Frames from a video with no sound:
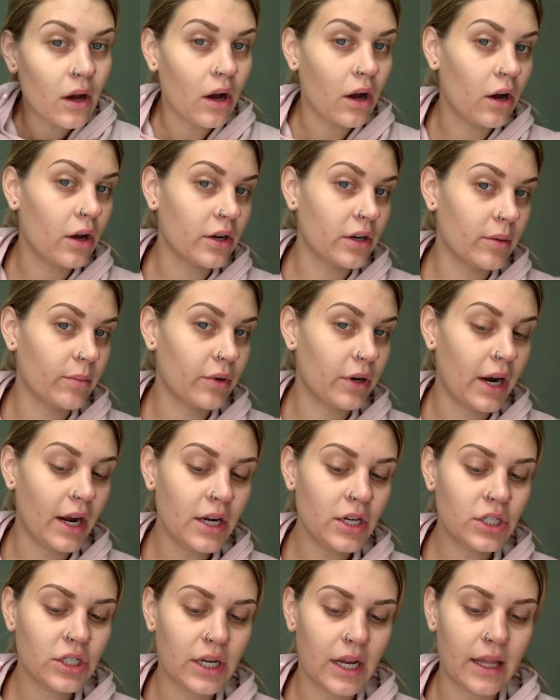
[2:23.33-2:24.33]
on your
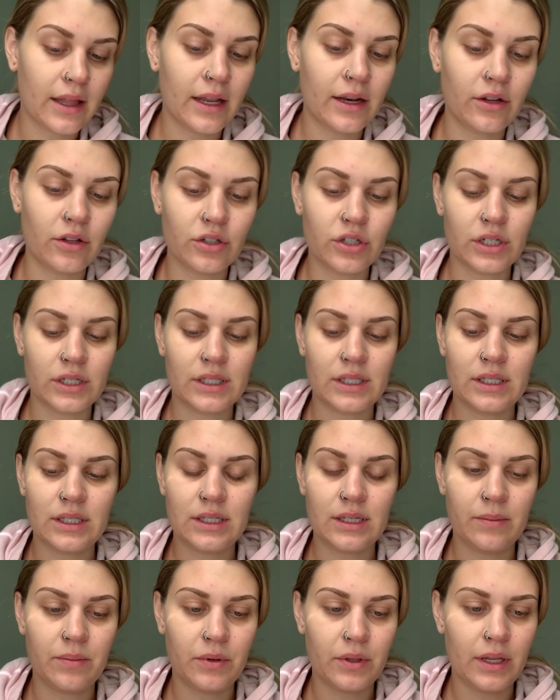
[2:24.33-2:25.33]
brush and then you'll just
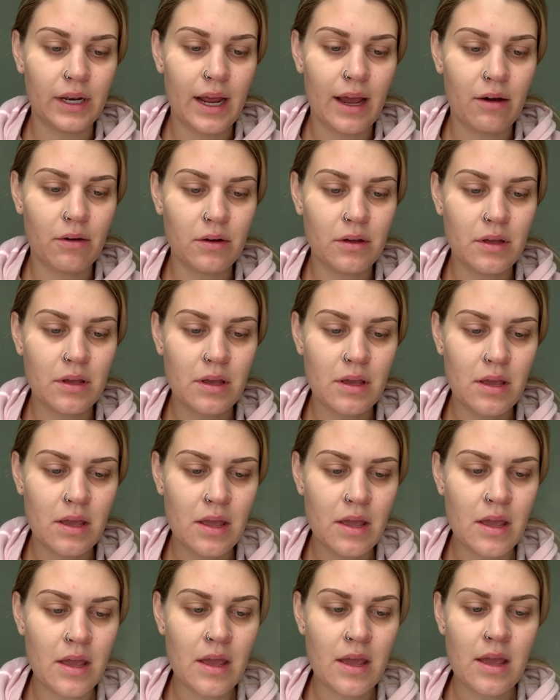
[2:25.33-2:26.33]
stipple it out.
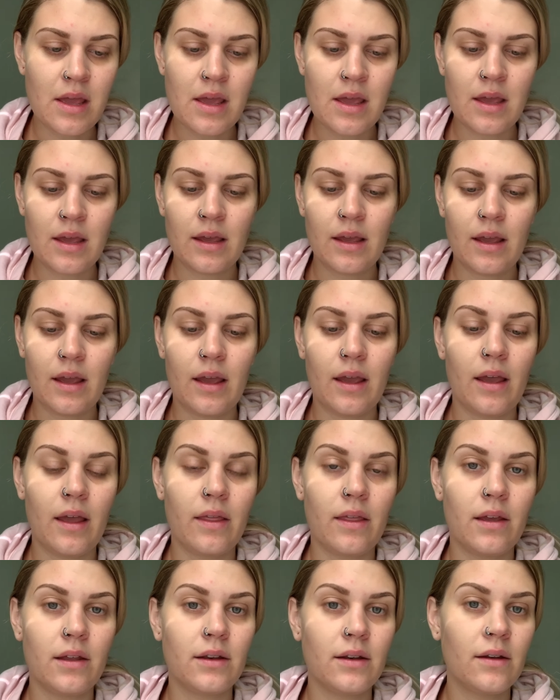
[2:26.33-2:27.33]

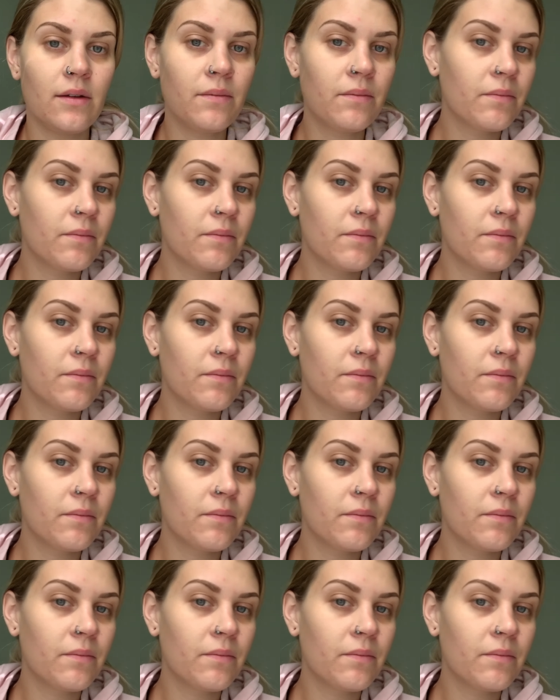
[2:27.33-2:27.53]
And then